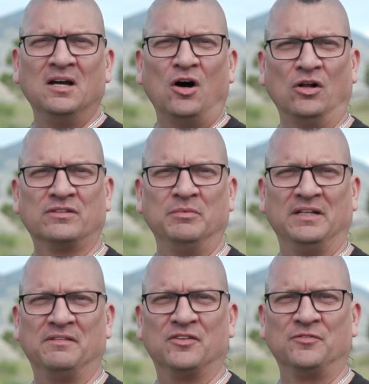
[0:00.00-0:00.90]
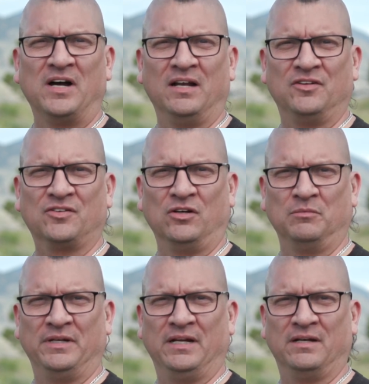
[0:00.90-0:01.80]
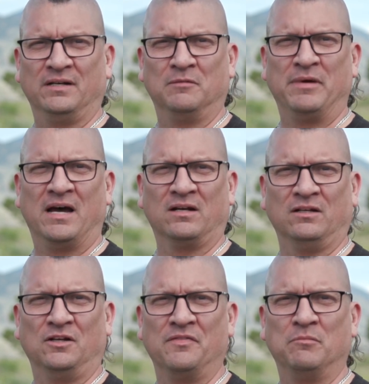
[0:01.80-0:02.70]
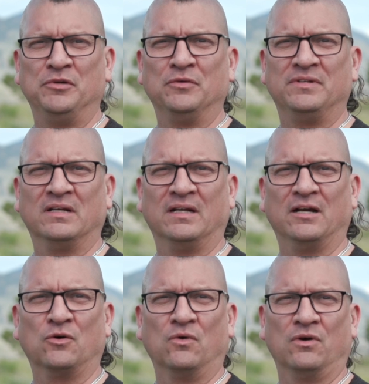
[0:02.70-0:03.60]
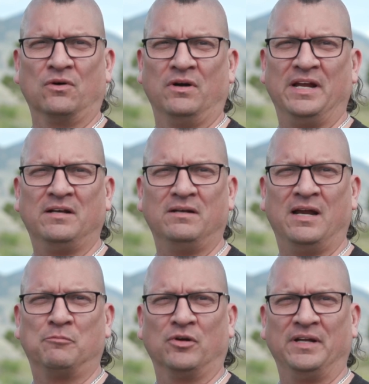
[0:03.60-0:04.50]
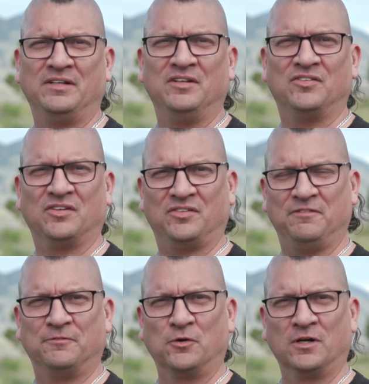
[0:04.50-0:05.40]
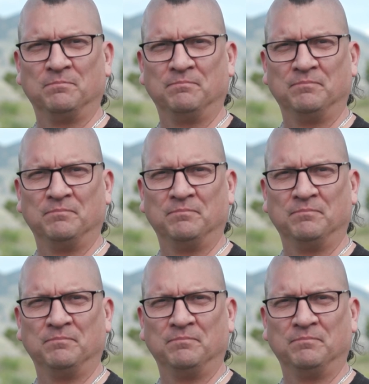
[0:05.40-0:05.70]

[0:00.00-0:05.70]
Ultimately, this violence culminated in a battle along the Butte Inlet corridor in April 1864.